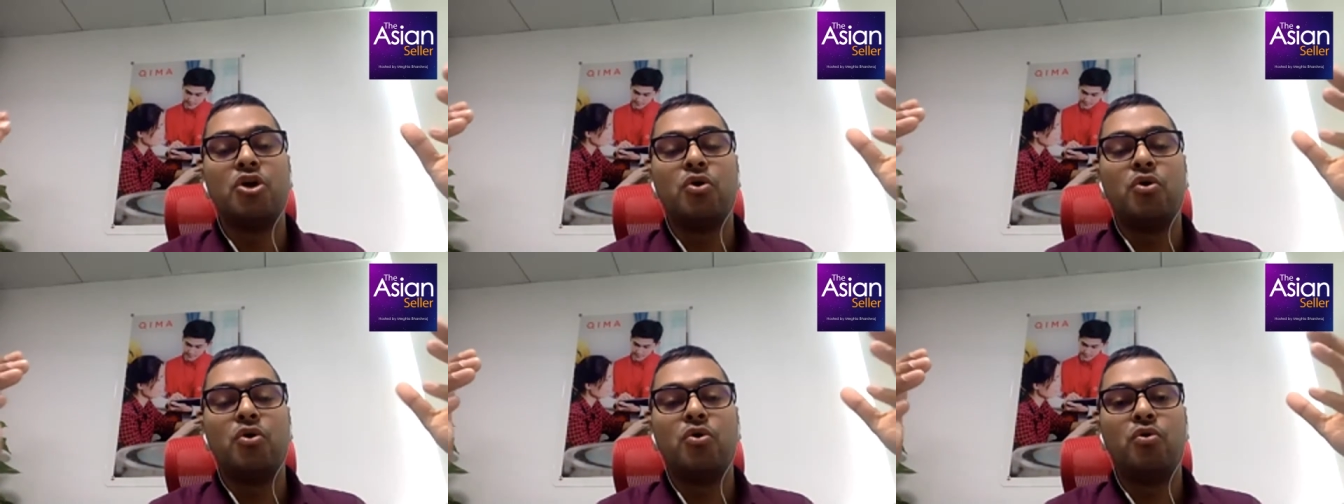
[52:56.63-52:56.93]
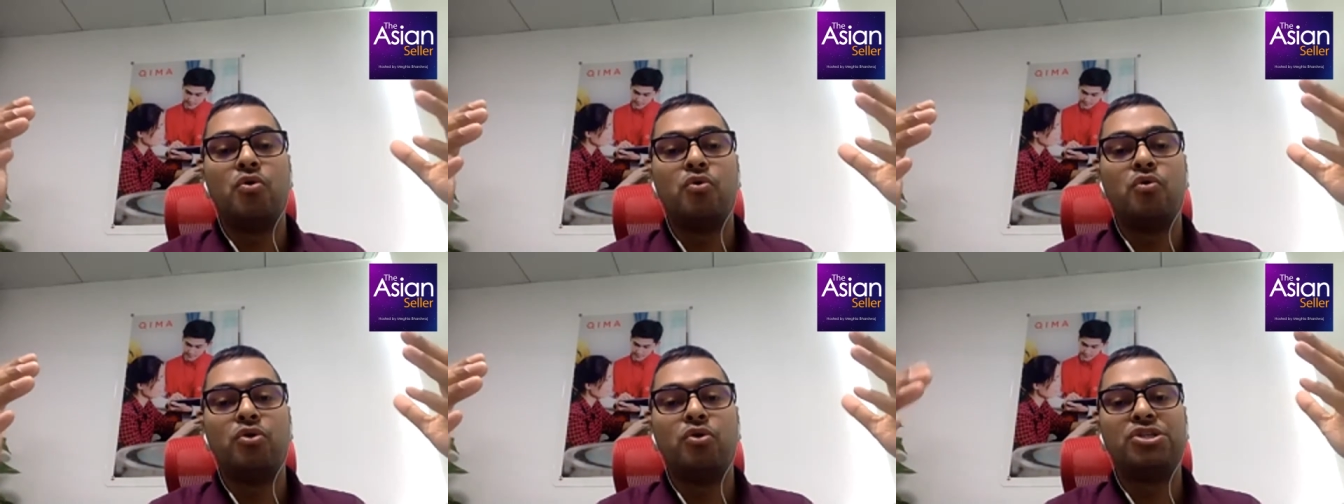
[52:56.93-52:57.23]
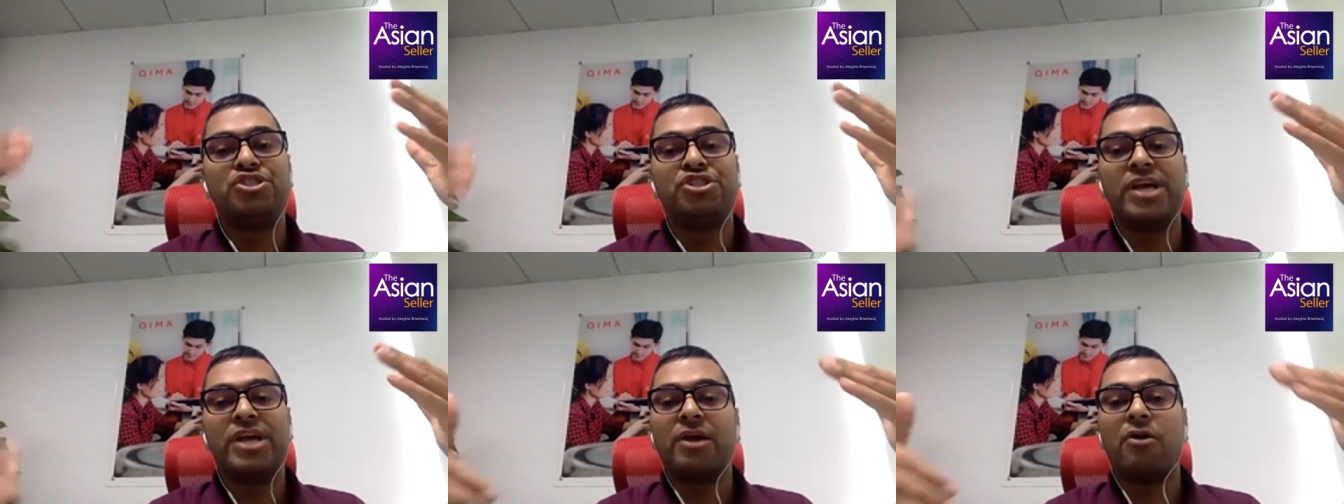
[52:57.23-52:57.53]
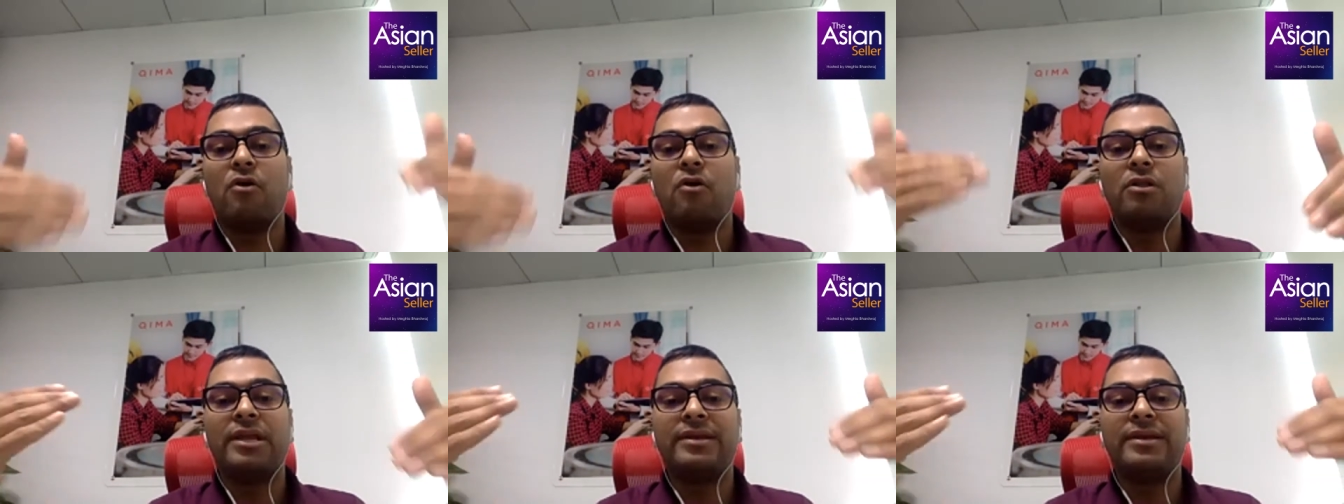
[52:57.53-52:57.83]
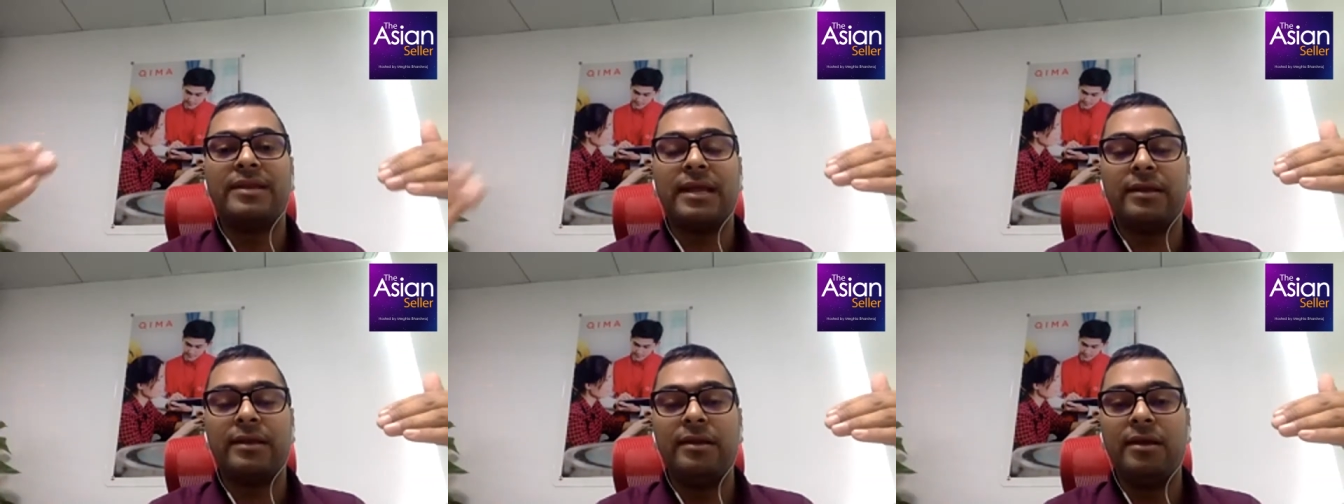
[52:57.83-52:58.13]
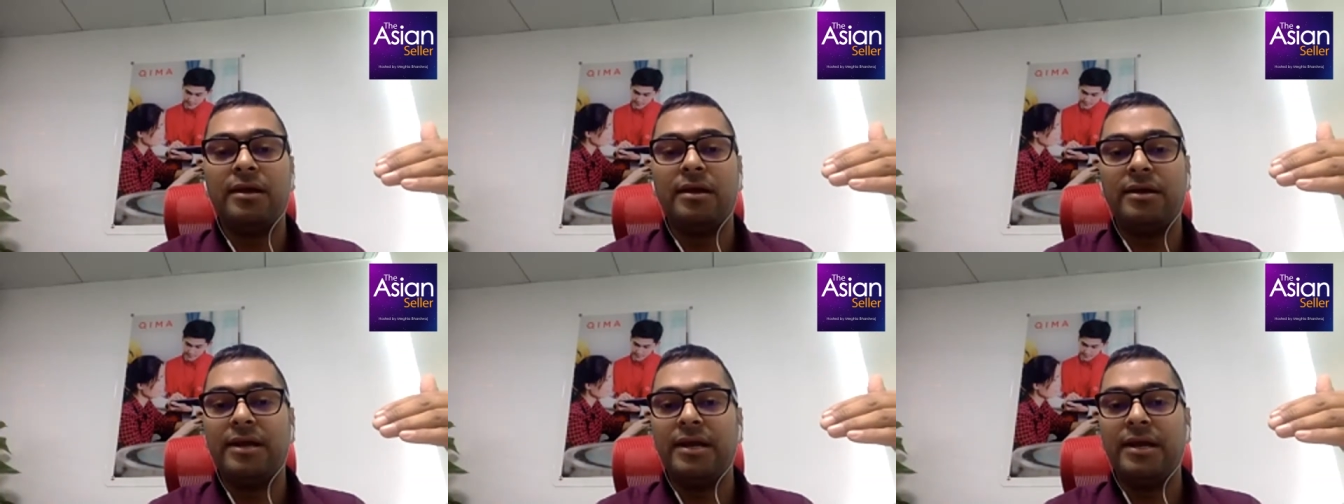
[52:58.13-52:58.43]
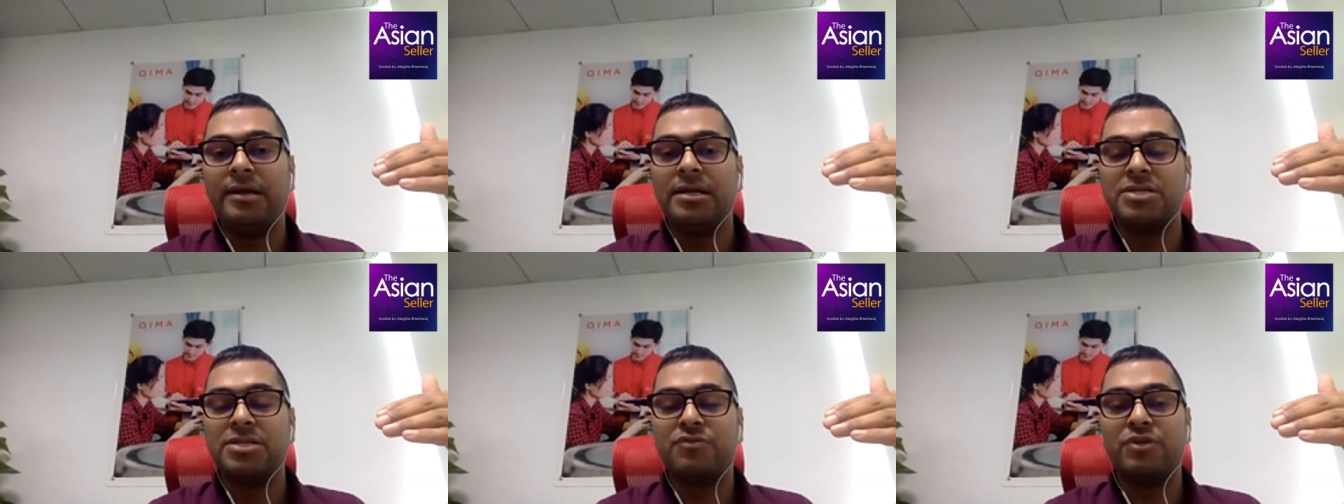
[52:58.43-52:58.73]
who check all the technical
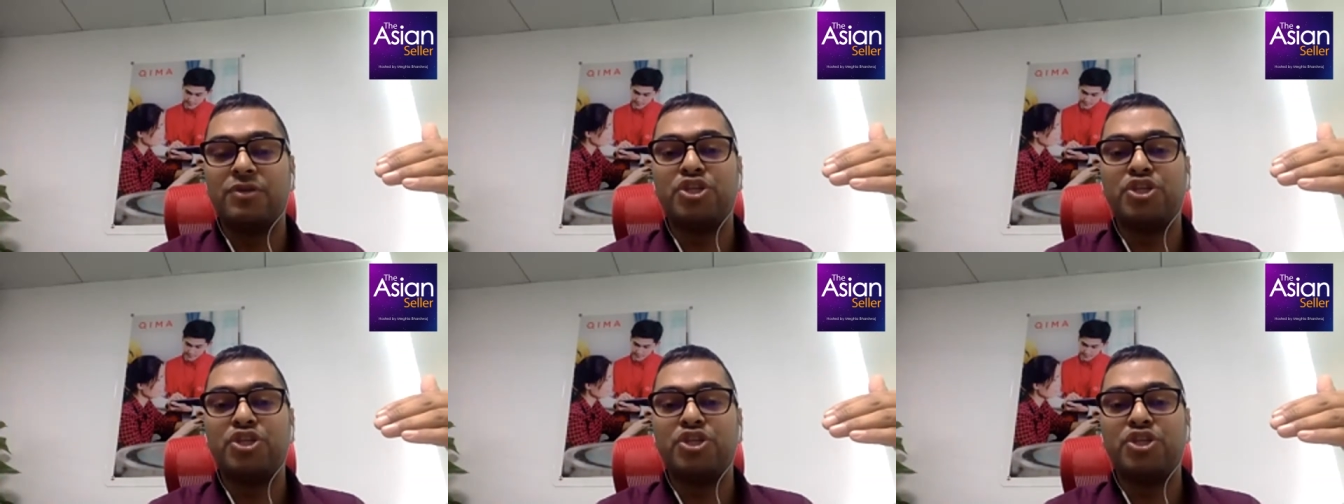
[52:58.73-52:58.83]
details